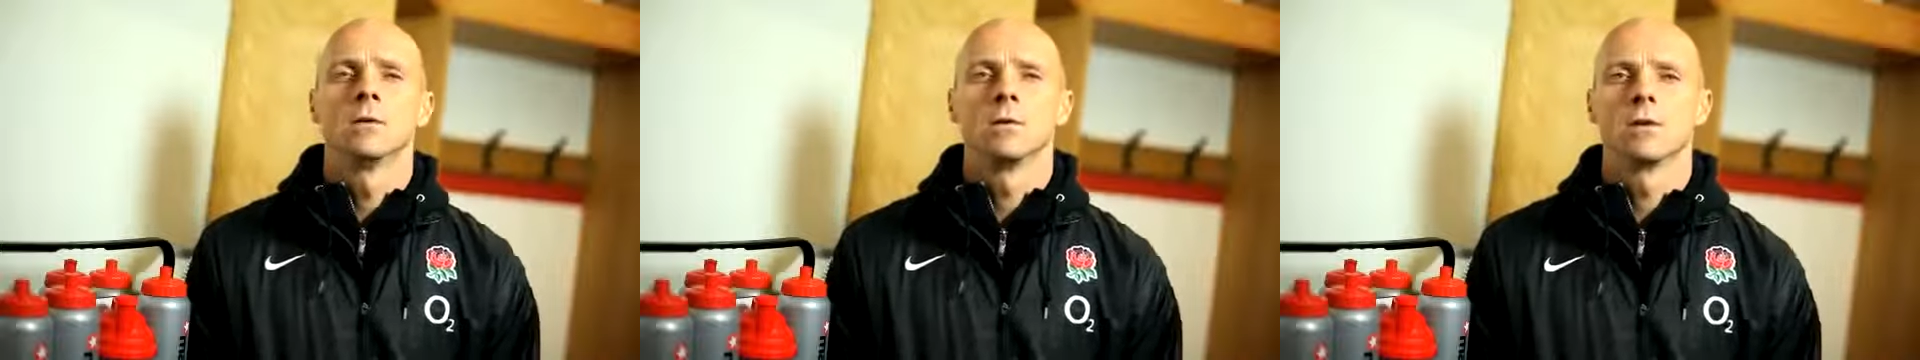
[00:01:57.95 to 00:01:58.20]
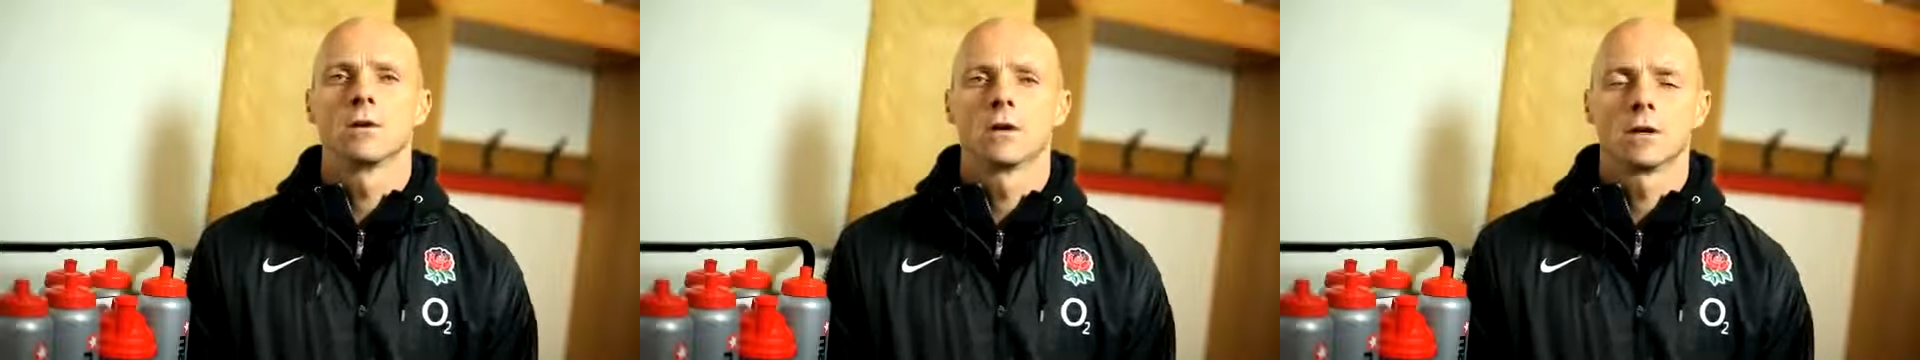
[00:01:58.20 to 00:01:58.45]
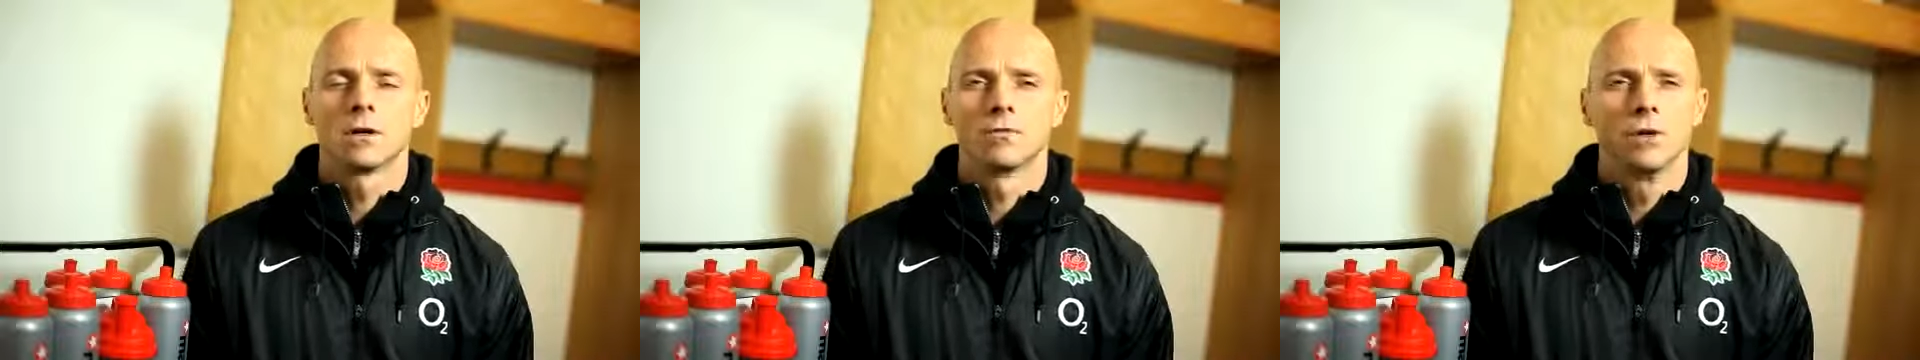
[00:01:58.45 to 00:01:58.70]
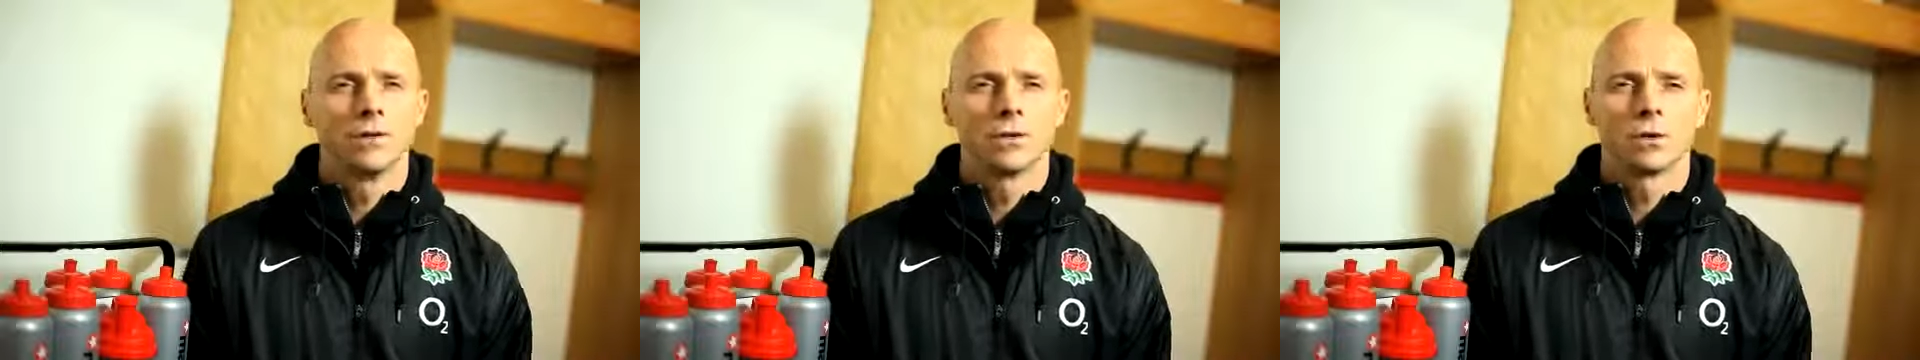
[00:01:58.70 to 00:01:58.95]
with a, a
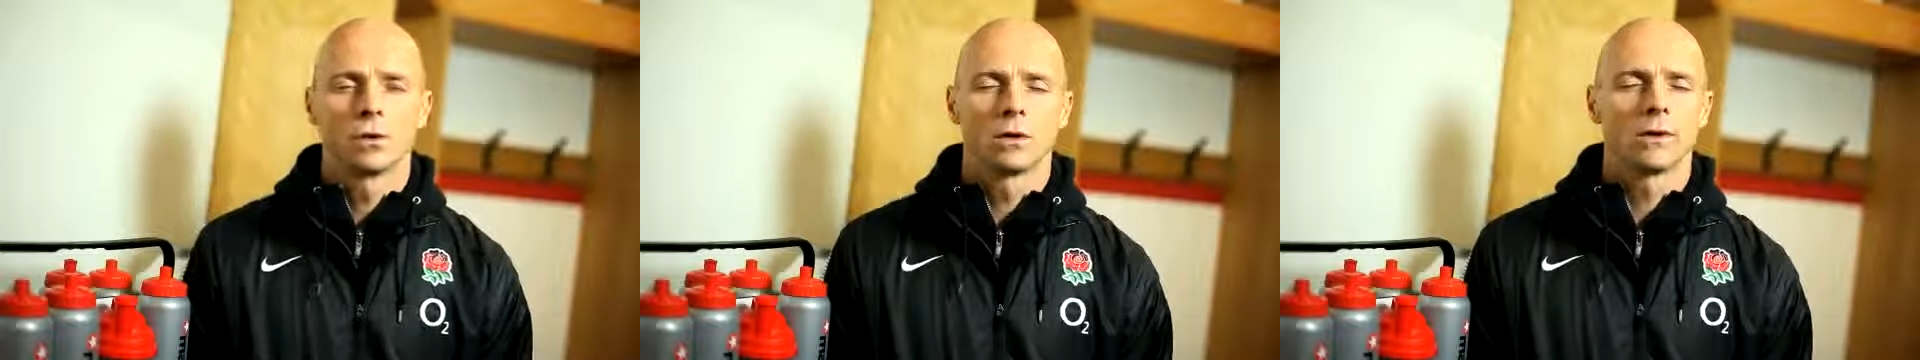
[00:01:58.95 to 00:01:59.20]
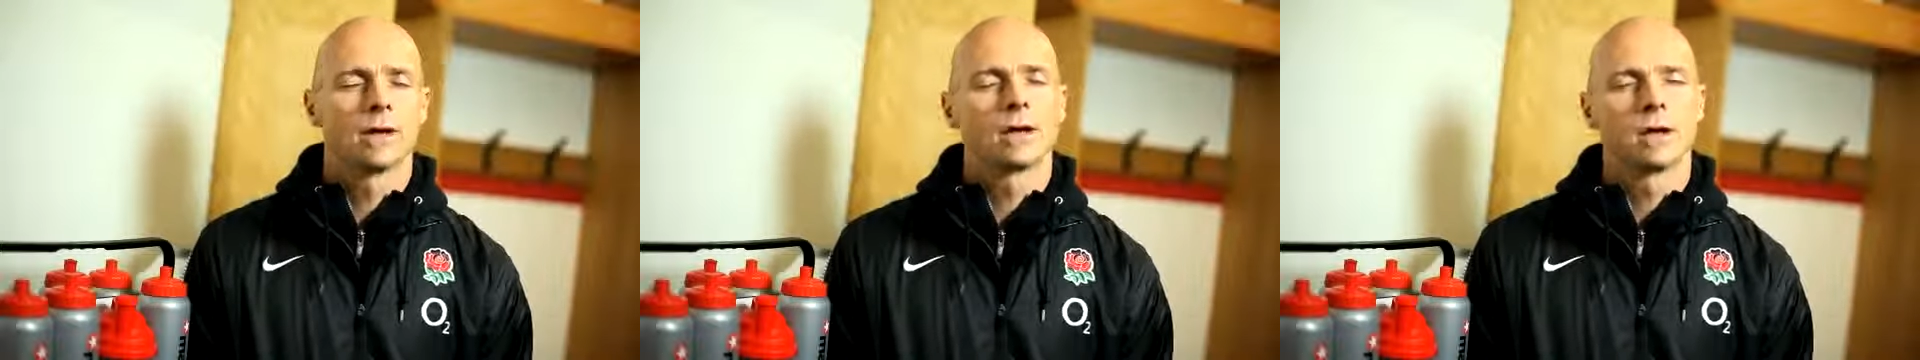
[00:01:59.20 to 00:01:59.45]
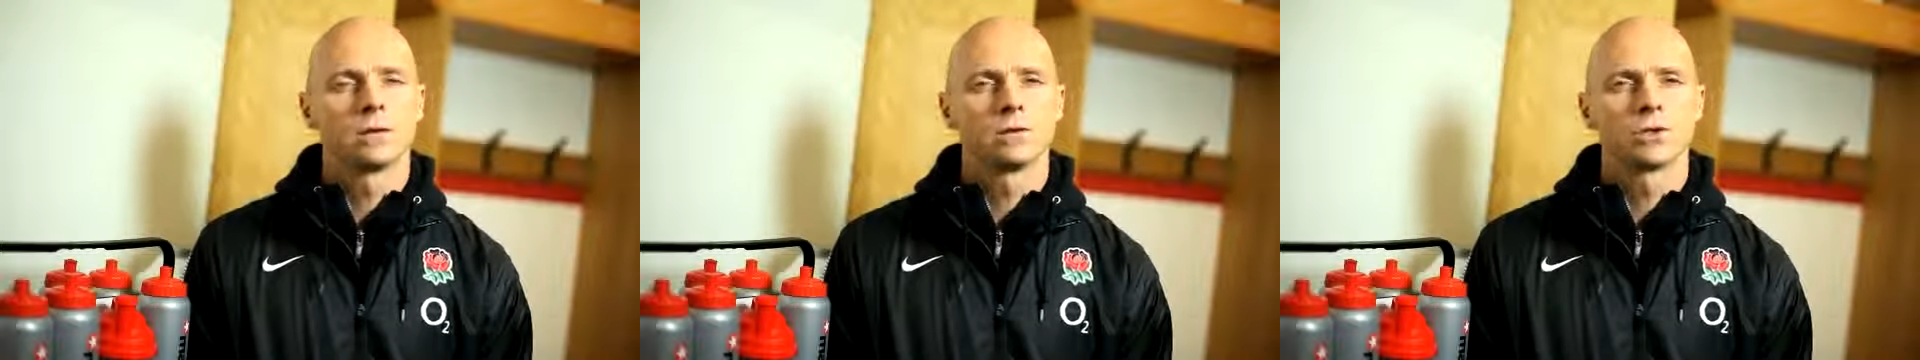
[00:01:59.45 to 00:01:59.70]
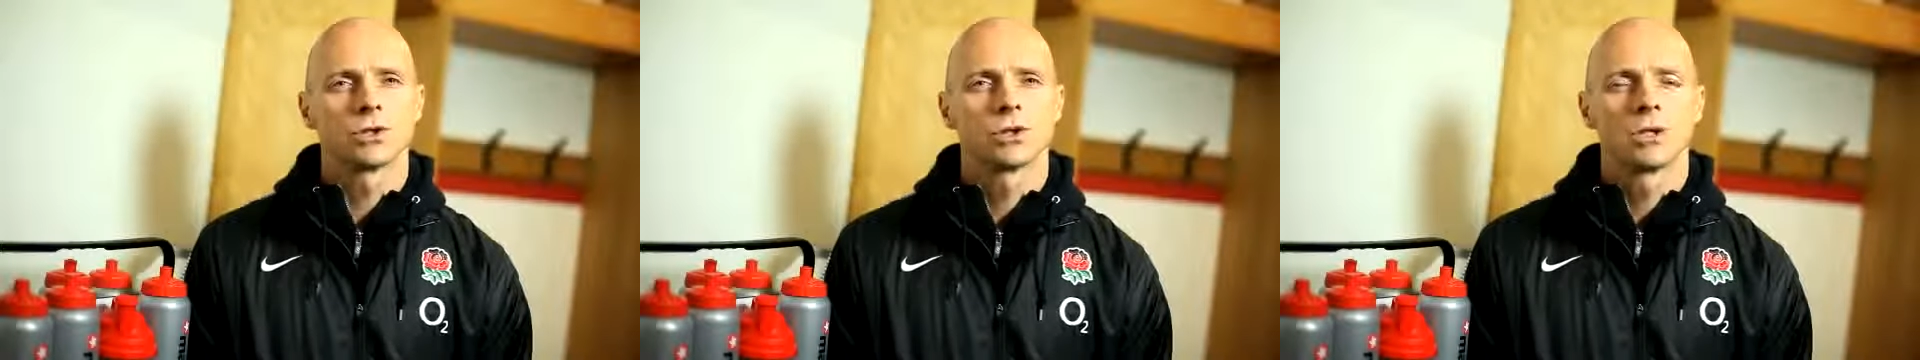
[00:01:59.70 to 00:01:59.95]
refuel and then
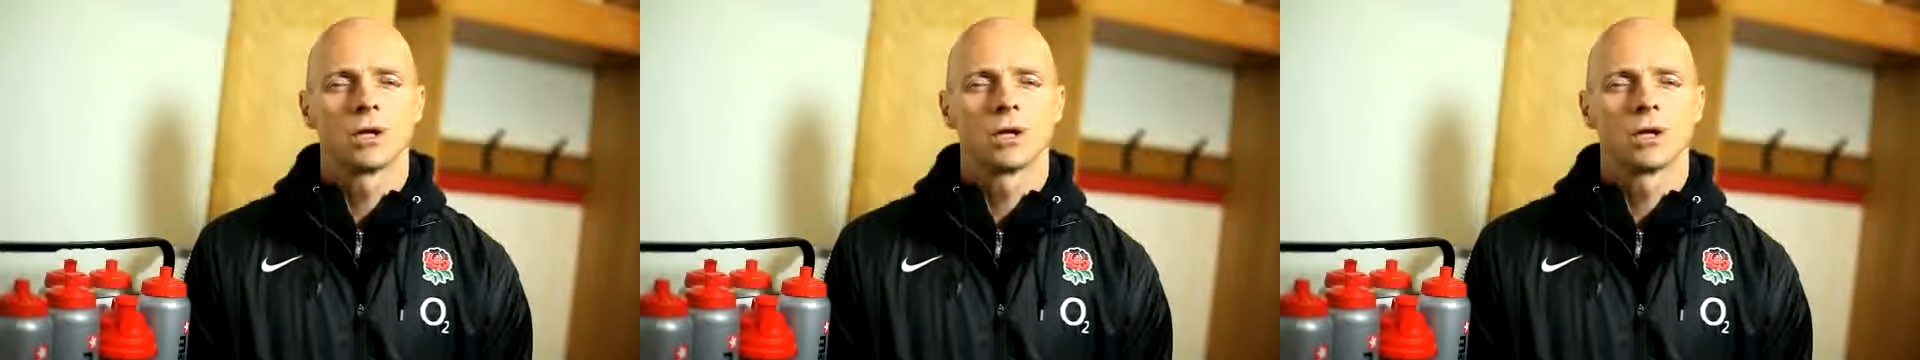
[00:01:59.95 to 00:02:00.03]
lunch